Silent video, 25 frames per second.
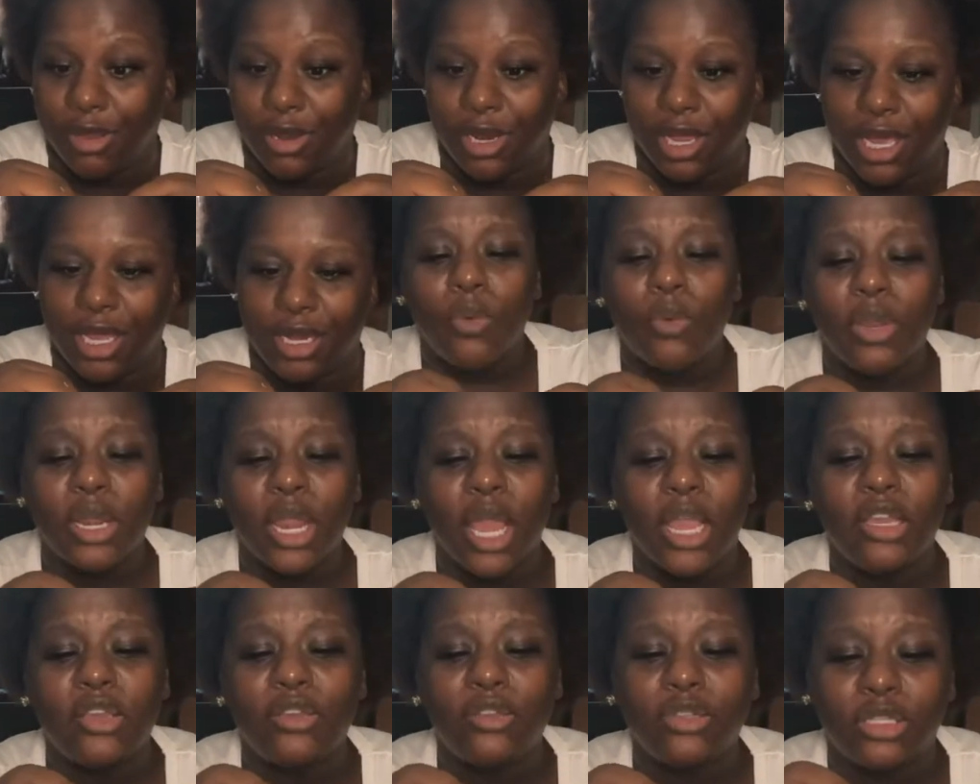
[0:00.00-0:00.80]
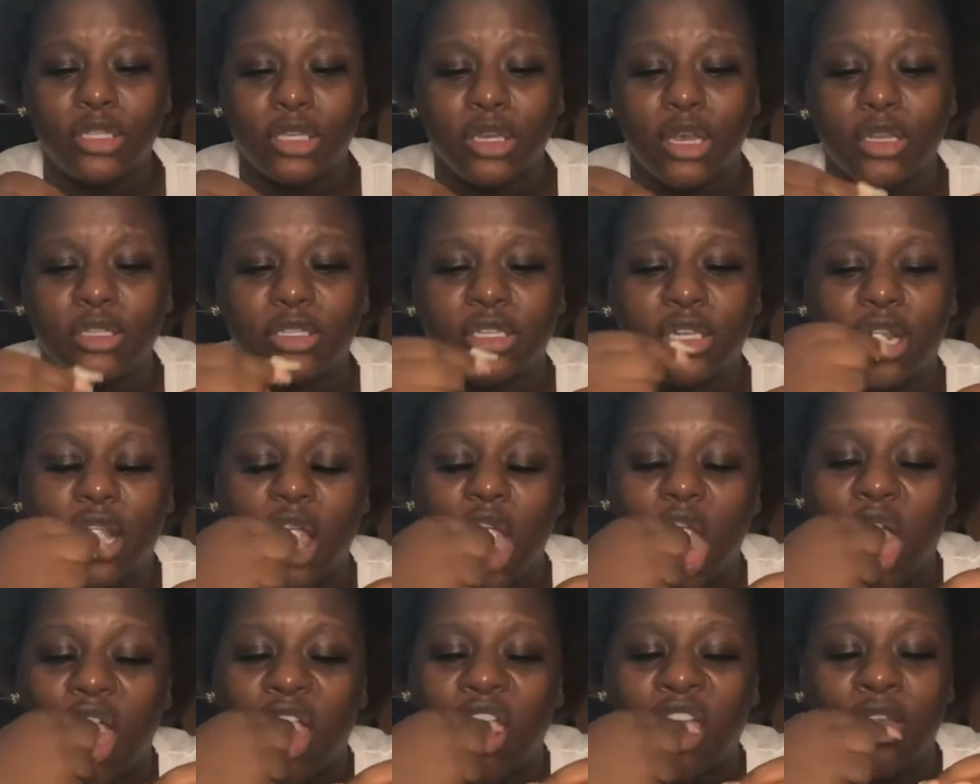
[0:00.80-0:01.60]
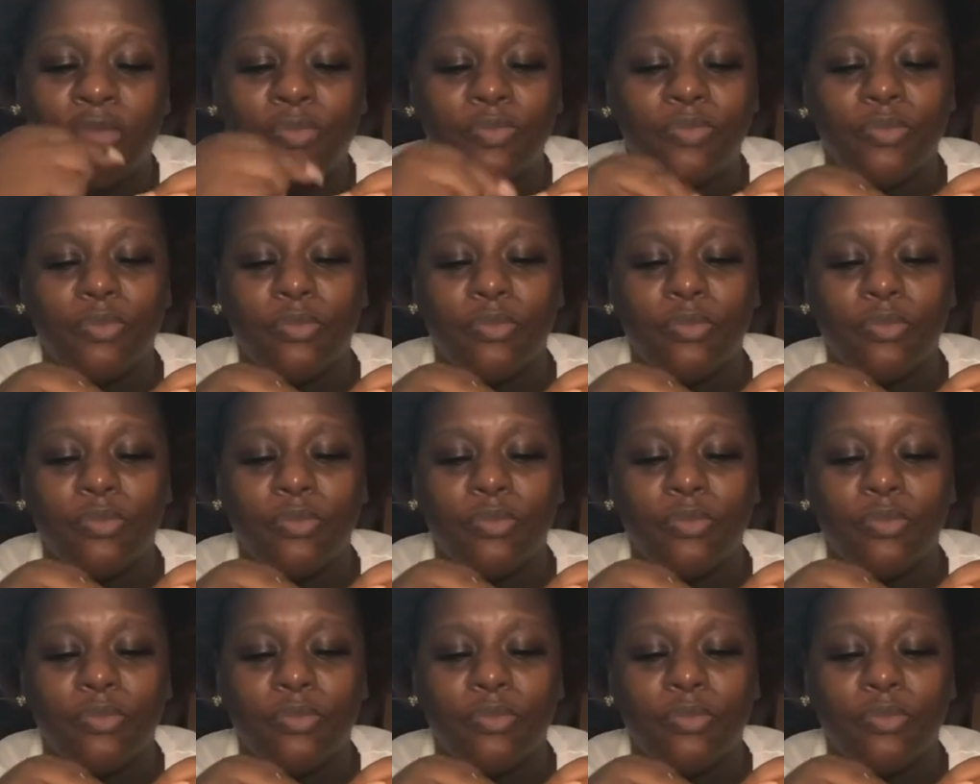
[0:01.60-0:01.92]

Like, when I used to go to the club,